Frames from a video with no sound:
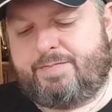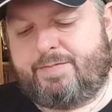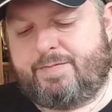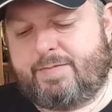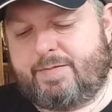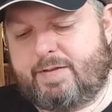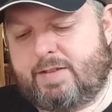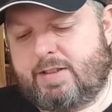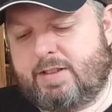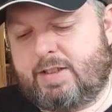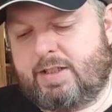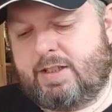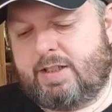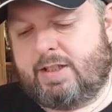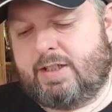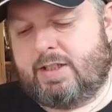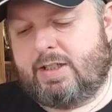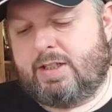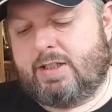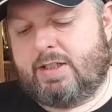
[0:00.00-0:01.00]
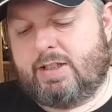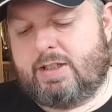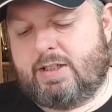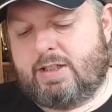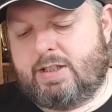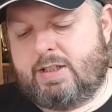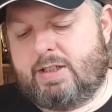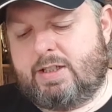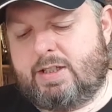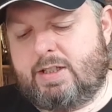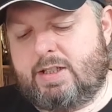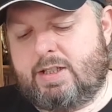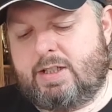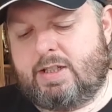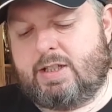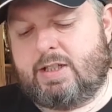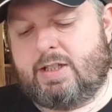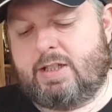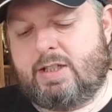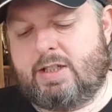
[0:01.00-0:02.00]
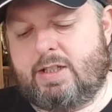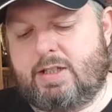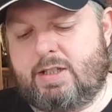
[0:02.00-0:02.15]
(no one is talking)